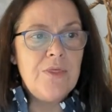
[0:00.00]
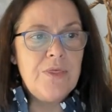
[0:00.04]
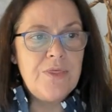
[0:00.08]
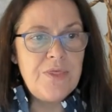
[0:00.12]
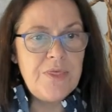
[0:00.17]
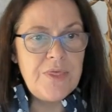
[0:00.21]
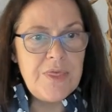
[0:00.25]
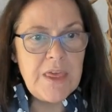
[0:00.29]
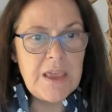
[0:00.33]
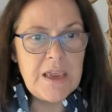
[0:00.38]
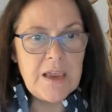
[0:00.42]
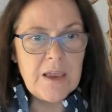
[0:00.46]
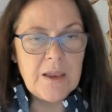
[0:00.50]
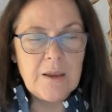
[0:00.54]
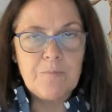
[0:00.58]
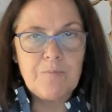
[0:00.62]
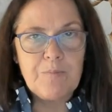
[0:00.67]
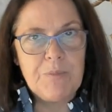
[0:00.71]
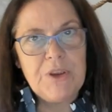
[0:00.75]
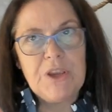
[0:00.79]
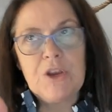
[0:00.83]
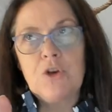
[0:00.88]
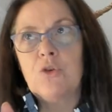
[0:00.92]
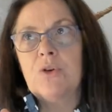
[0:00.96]

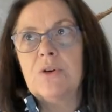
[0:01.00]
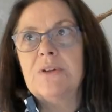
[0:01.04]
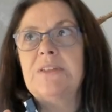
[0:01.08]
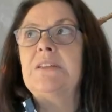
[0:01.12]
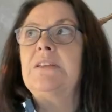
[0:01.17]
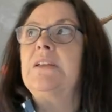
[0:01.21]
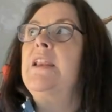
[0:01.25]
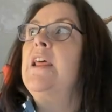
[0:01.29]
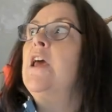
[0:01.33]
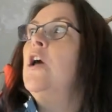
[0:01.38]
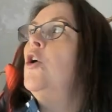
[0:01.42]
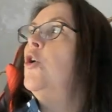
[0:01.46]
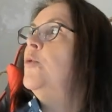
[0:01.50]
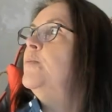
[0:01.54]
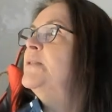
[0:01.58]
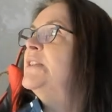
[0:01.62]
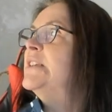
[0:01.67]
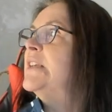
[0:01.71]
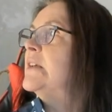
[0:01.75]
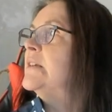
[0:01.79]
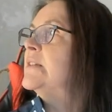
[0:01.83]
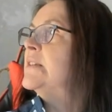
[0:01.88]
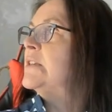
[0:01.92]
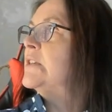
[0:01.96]
because it
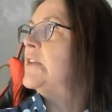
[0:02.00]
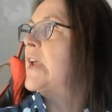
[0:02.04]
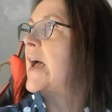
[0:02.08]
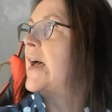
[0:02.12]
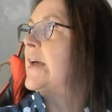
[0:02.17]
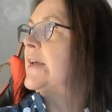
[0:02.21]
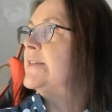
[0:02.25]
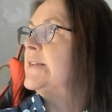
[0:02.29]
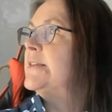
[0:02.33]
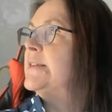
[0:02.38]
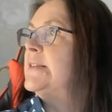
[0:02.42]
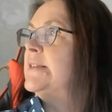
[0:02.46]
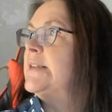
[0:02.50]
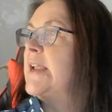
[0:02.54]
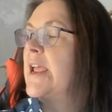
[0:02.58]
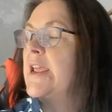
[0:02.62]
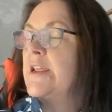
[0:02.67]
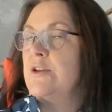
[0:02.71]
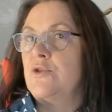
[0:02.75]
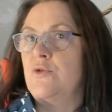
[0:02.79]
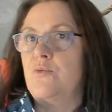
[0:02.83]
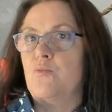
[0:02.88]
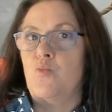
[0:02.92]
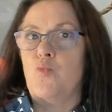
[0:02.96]
helps us to
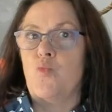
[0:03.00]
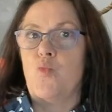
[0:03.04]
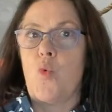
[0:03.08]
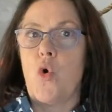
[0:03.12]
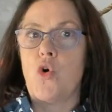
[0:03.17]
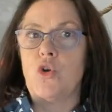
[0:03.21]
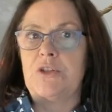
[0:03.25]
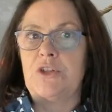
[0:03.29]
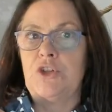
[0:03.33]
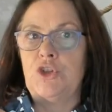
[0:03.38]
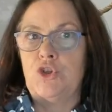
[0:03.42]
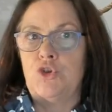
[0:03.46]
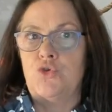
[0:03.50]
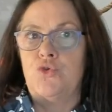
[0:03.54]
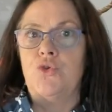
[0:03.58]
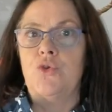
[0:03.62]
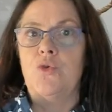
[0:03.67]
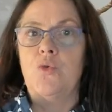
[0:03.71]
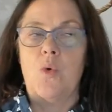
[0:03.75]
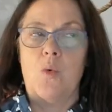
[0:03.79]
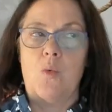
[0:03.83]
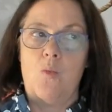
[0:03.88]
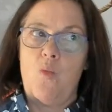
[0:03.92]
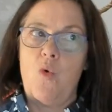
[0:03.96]
understand what's
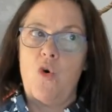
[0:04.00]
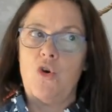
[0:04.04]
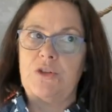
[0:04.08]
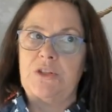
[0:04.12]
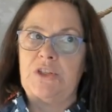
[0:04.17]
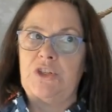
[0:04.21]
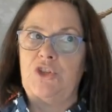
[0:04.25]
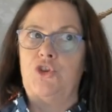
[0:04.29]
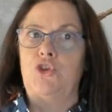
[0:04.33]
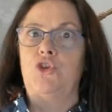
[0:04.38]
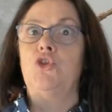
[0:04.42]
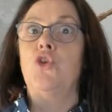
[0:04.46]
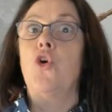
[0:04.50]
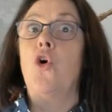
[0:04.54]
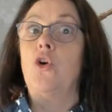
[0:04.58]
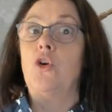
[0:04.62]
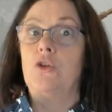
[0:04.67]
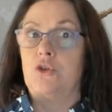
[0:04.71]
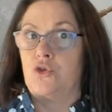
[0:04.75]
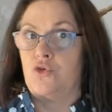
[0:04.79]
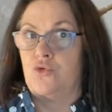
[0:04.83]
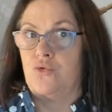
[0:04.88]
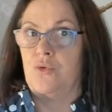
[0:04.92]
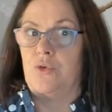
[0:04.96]
true and what's
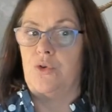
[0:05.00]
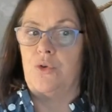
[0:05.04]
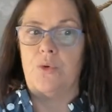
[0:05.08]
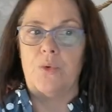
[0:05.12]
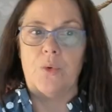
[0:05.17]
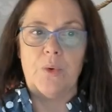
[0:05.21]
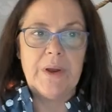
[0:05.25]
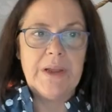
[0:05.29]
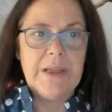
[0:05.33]
not true.